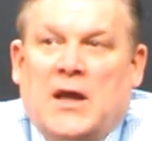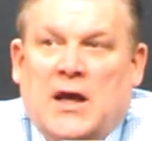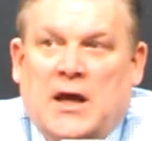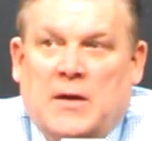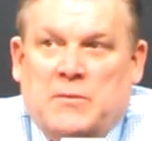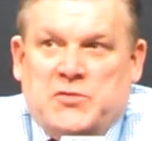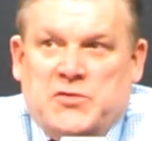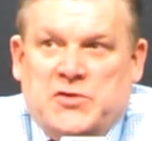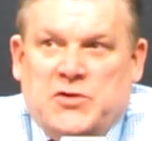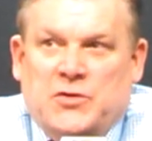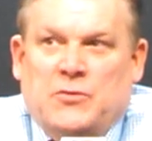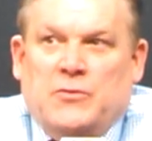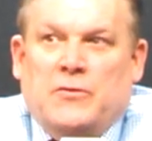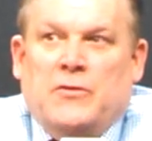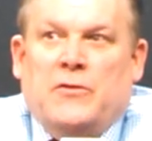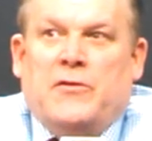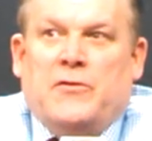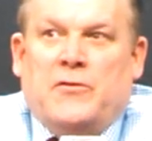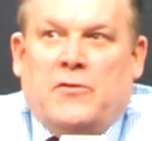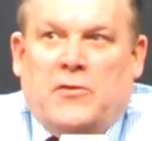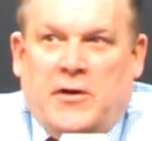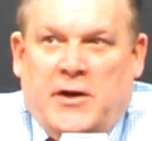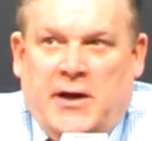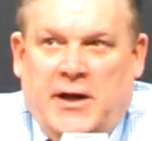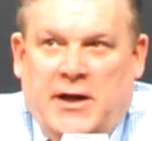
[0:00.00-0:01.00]
Kept shooting
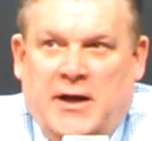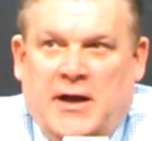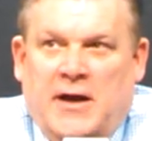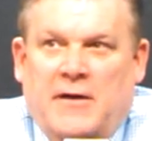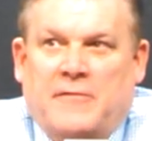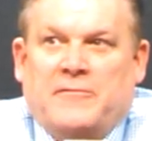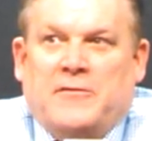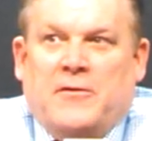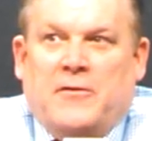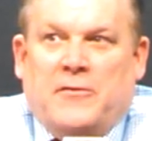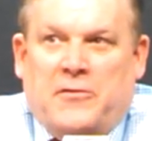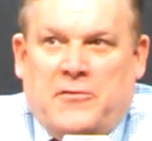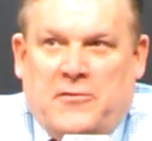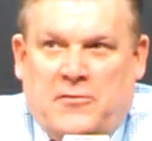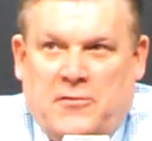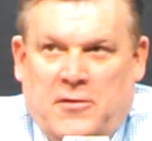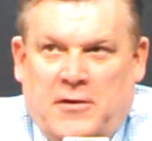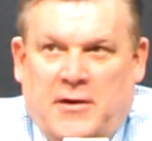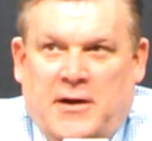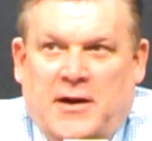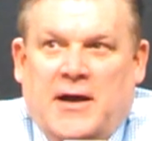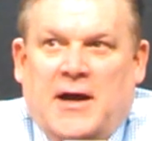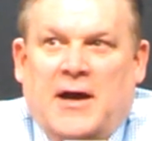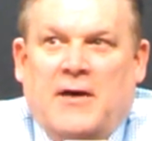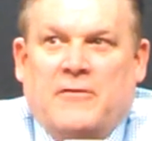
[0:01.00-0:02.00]
three after
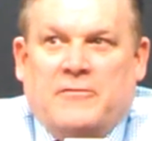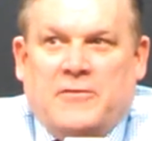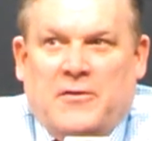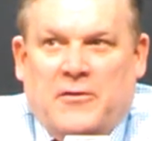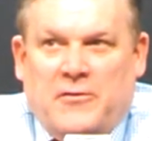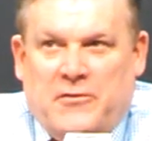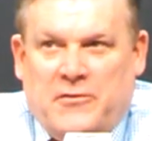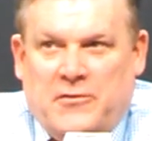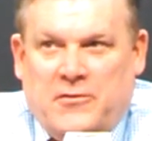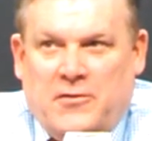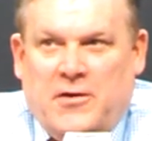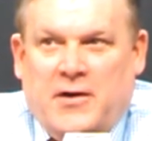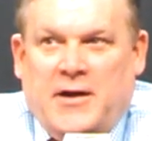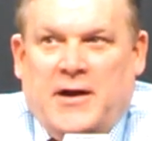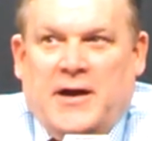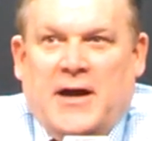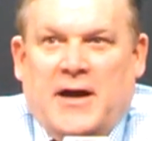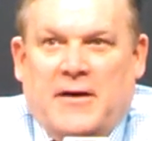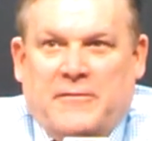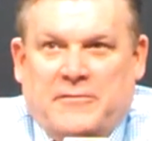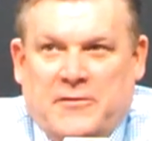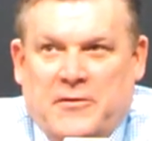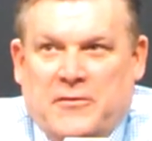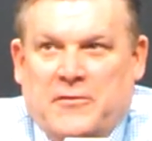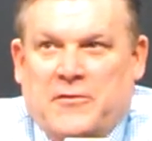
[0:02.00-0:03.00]
three after three
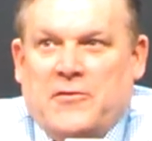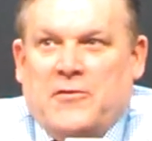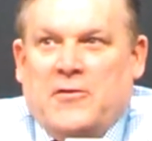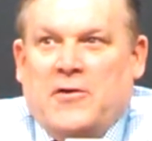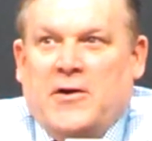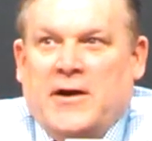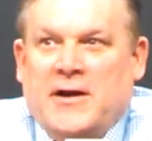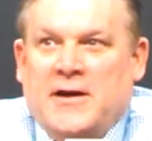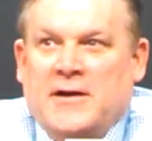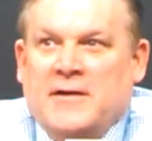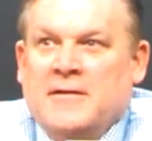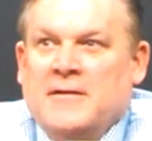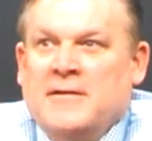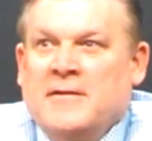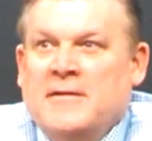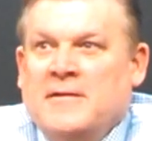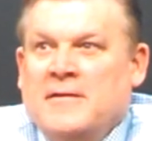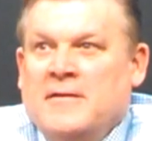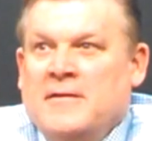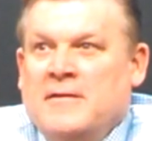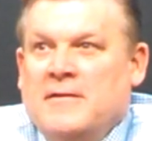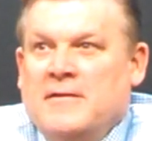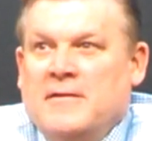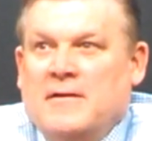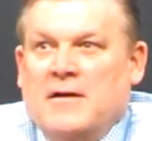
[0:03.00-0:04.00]
after three.
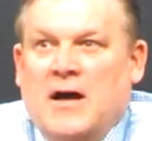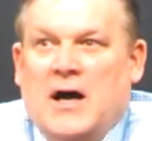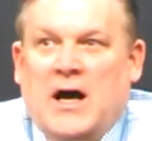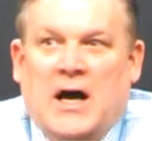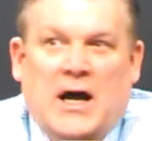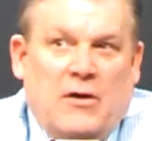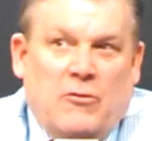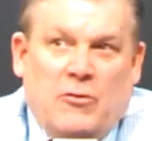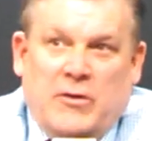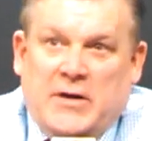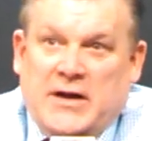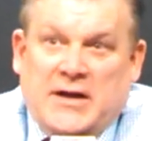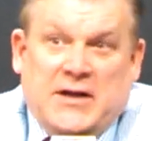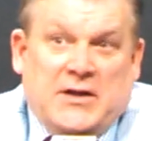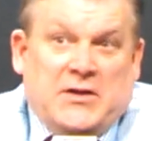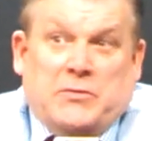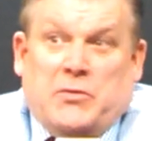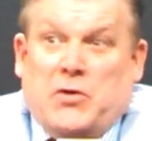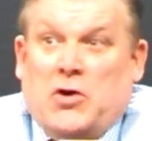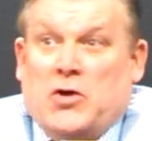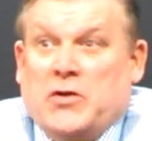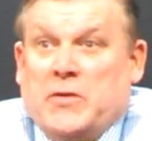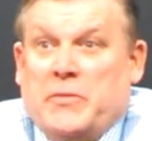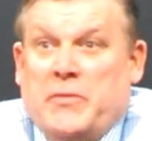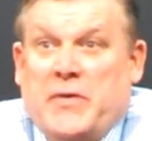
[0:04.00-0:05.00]
We didn't get the
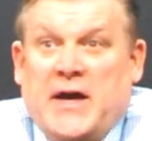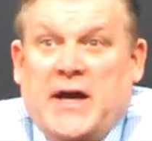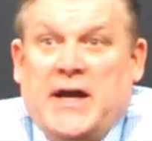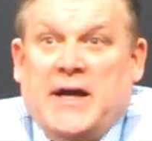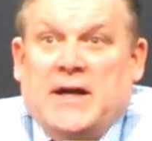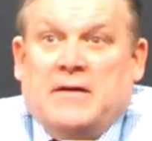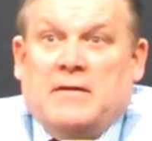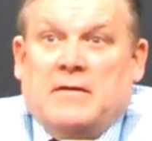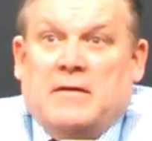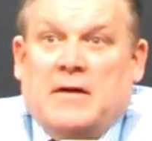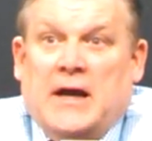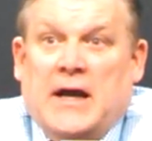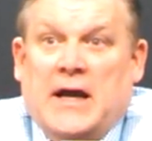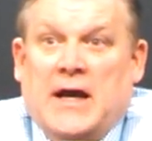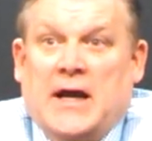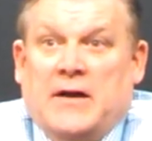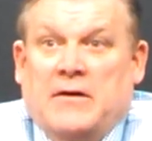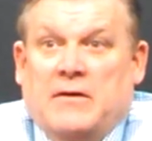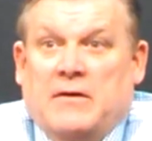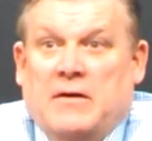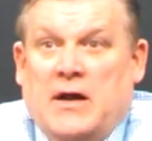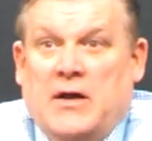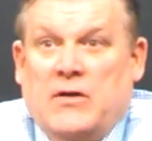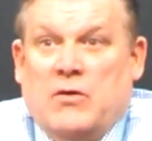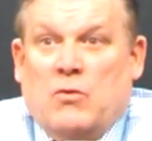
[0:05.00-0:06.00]
ball in the paint.
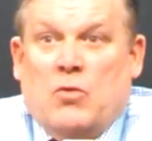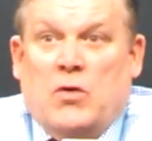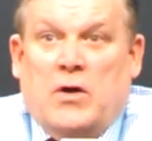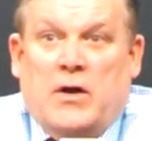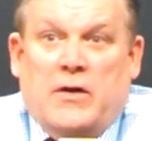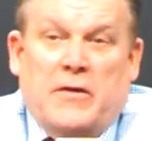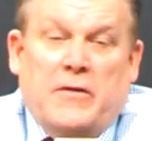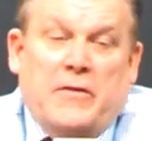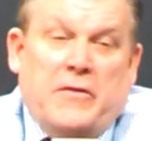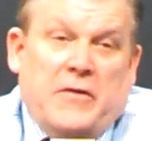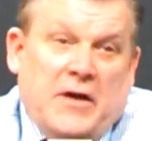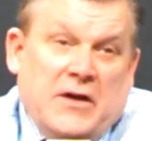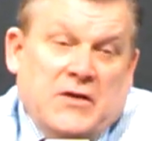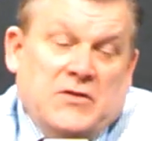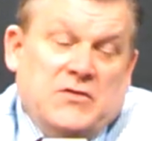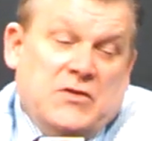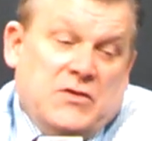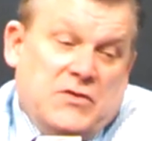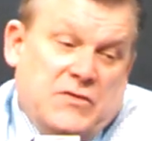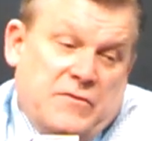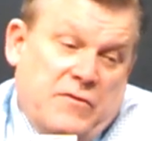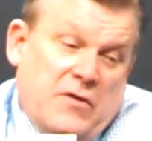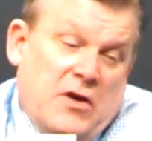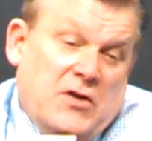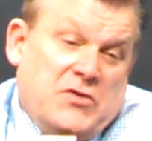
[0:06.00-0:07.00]
And one of the things
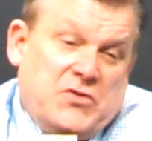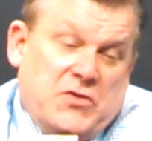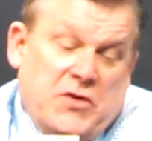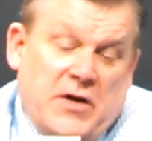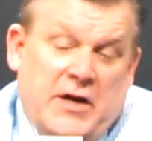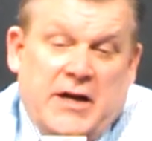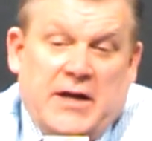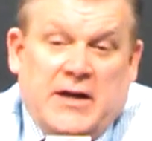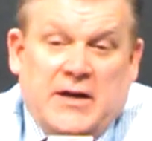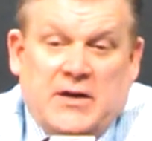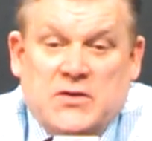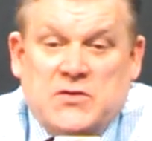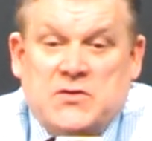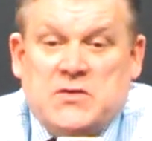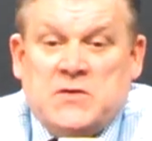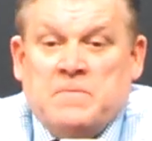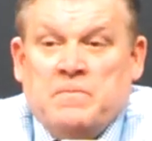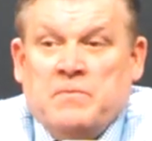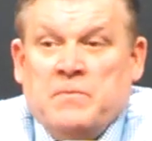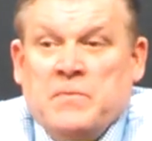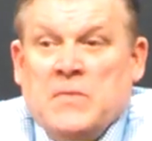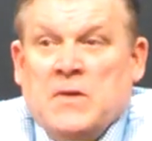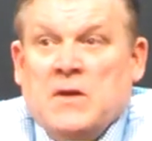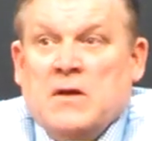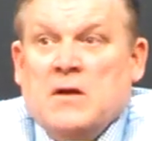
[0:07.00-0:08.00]
that's frustrating is
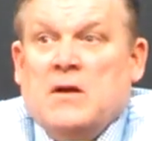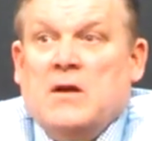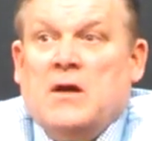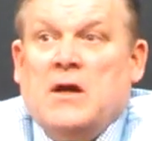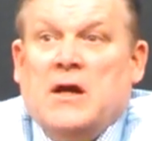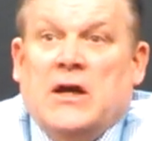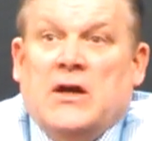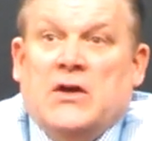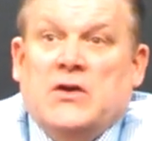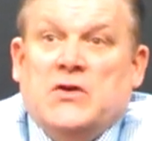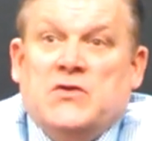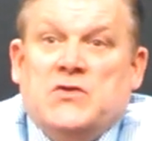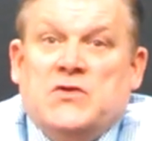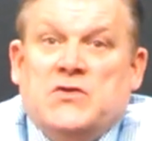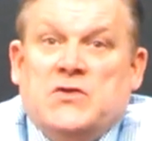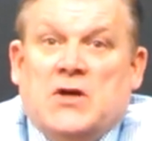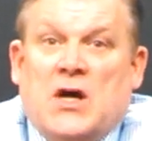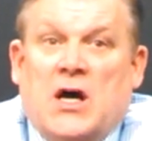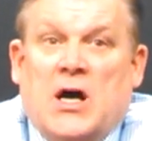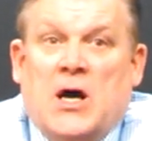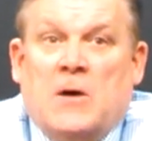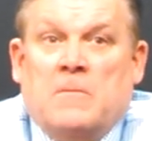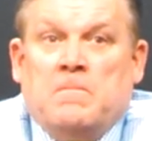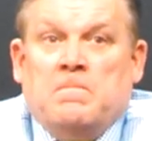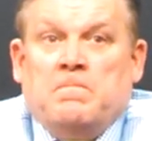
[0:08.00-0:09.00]

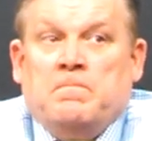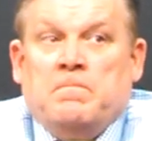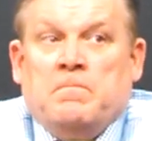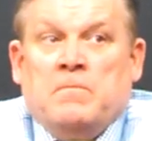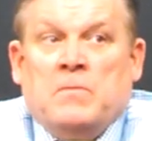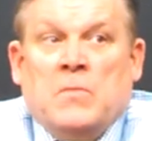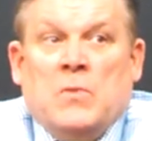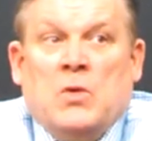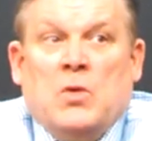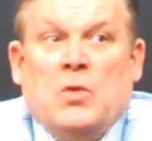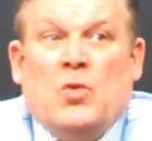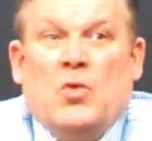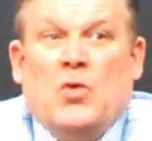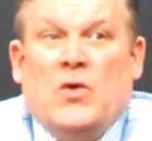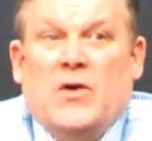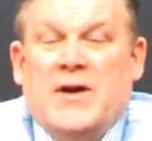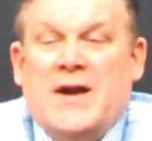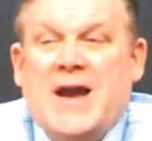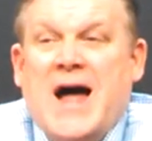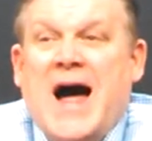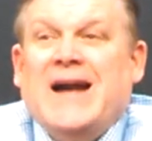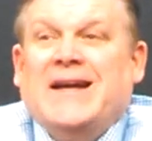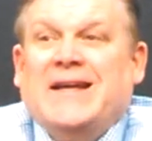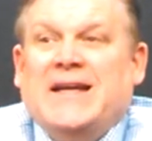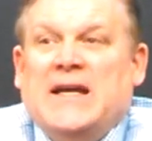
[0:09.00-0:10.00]
we're
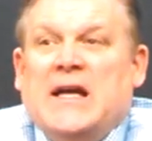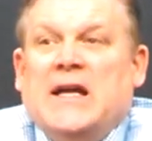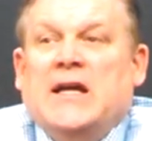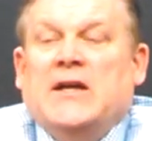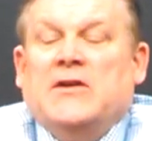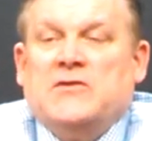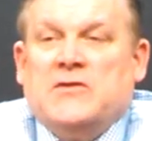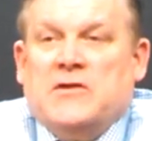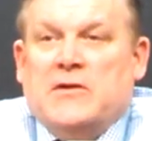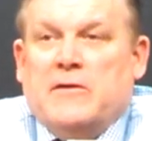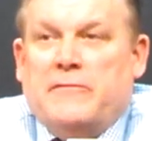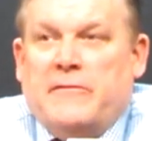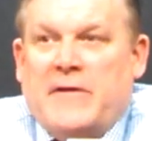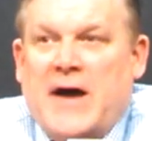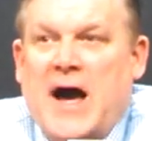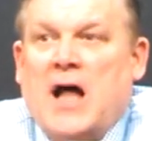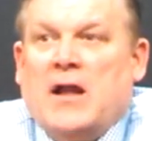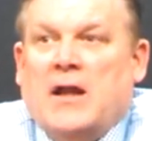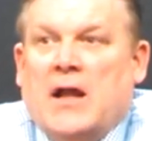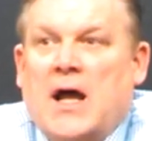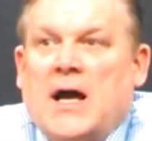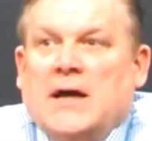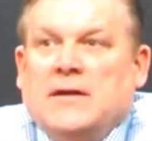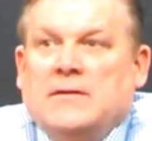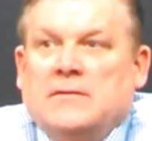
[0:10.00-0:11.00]
not getting to the
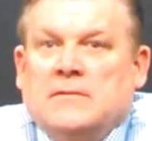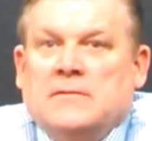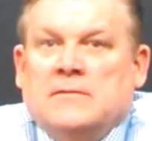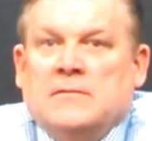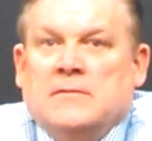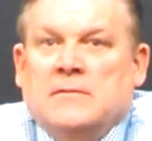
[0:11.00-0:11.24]
foul line.